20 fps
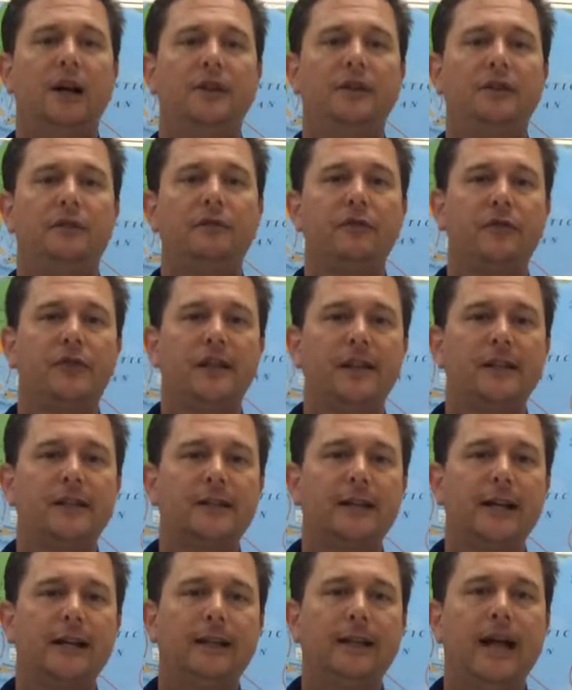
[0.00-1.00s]
Different things
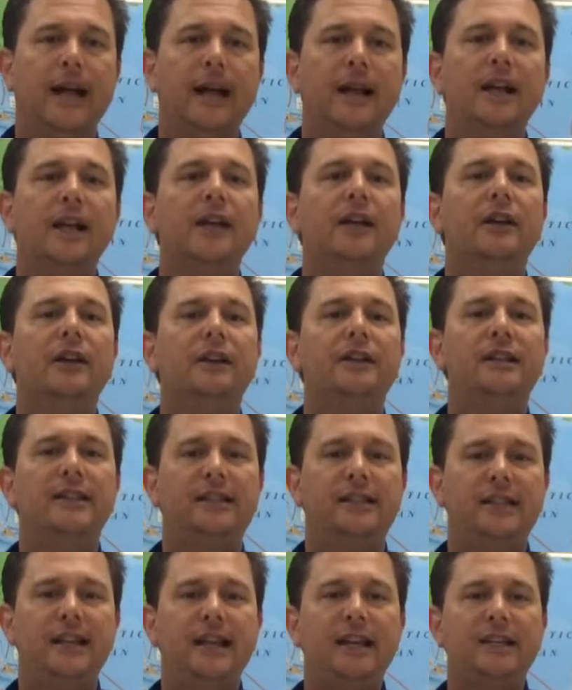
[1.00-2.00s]
like that.
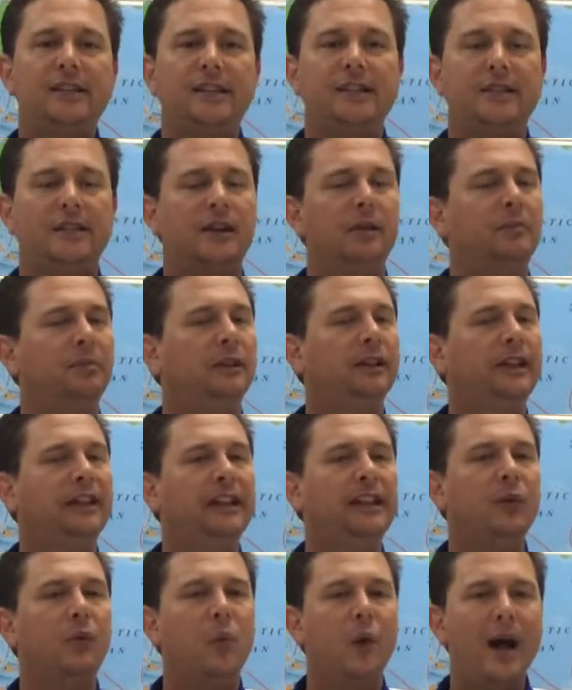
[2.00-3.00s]
Diseases
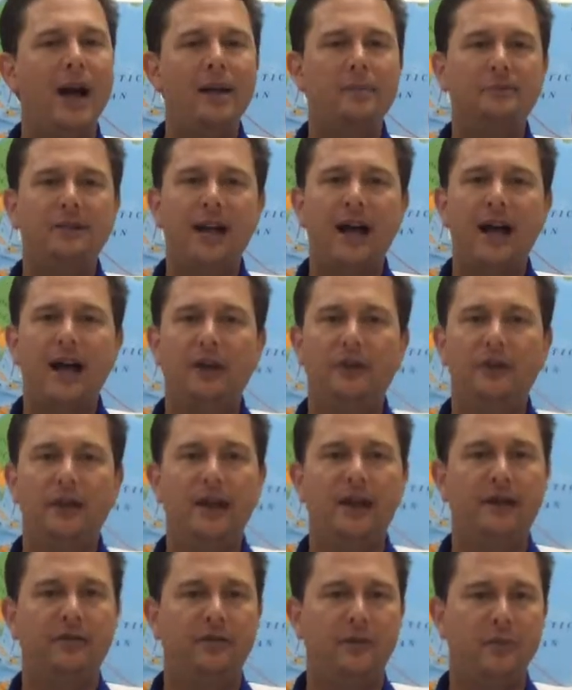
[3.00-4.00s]
completely wiped out
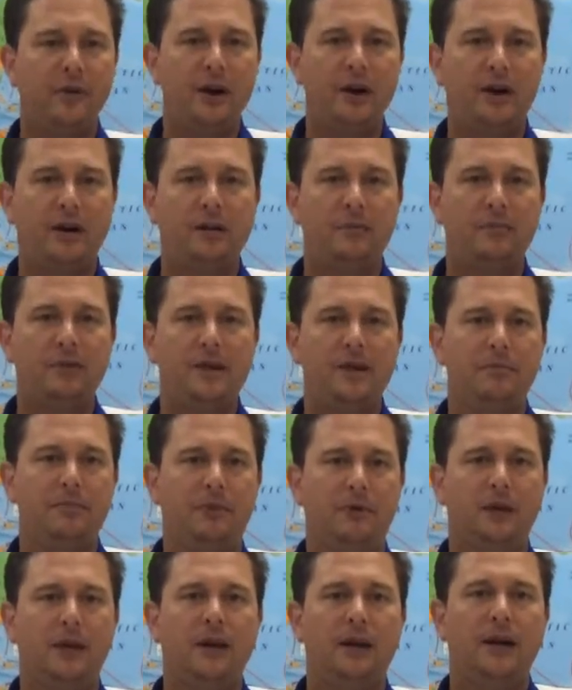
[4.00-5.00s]
Native American
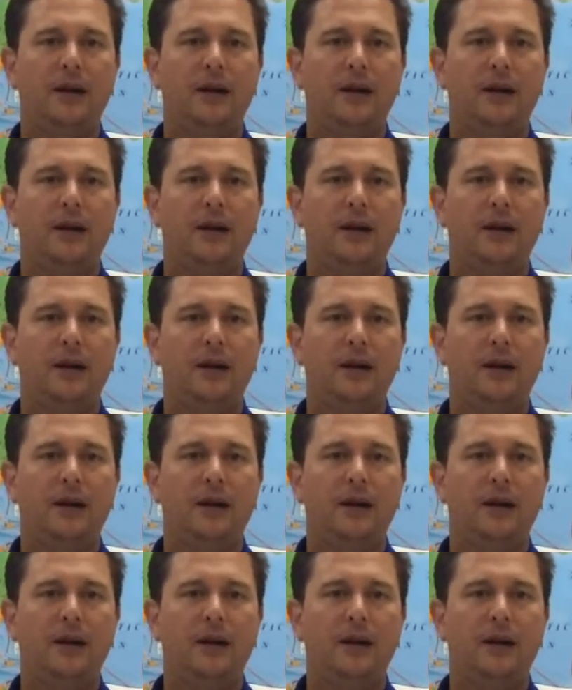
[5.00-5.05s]
people.